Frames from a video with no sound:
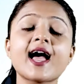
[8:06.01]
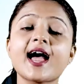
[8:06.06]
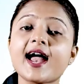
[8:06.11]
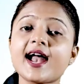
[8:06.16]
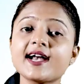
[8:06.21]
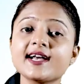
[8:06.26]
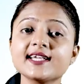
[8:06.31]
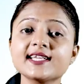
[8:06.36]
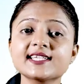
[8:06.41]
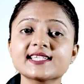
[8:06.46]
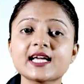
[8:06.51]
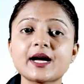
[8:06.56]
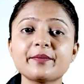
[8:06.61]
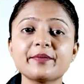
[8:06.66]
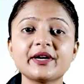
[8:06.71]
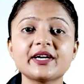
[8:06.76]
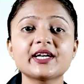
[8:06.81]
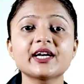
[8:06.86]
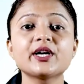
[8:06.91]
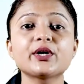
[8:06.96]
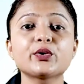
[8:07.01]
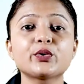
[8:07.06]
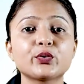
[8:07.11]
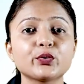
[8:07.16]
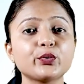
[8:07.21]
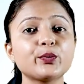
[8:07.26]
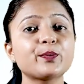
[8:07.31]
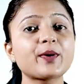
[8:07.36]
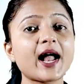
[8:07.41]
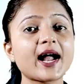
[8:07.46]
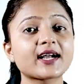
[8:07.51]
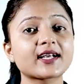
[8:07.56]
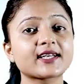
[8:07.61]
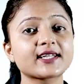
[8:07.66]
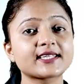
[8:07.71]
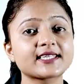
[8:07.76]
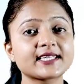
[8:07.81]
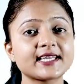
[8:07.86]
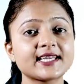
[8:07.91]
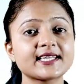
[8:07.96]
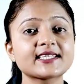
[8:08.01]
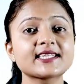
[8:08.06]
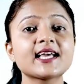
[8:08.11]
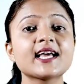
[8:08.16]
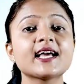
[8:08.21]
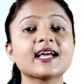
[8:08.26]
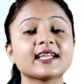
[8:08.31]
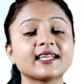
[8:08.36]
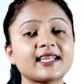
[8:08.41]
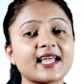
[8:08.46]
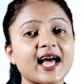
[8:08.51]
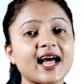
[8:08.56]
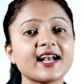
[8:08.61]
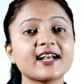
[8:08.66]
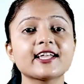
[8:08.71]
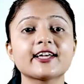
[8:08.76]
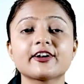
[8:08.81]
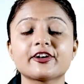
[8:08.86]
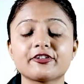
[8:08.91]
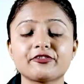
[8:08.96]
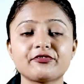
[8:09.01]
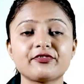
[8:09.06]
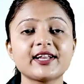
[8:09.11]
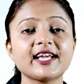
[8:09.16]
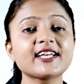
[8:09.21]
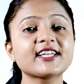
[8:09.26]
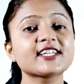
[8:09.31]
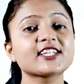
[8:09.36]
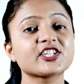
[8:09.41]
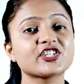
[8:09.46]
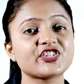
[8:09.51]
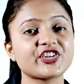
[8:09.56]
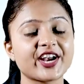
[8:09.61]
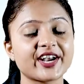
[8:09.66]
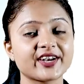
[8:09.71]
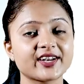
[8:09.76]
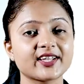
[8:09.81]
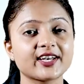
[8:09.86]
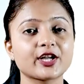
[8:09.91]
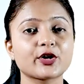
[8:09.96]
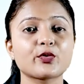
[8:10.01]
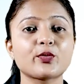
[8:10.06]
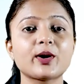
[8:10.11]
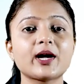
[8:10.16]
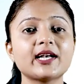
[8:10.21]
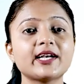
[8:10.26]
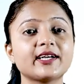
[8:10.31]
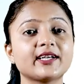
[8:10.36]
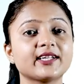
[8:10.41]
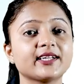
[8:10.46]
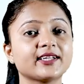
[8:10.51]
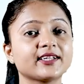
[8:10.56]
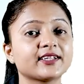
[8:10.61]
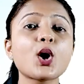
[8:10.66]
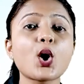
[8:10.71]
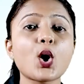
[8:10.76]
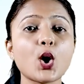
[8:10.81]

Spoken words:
and is committed to practices that reflect gender equality.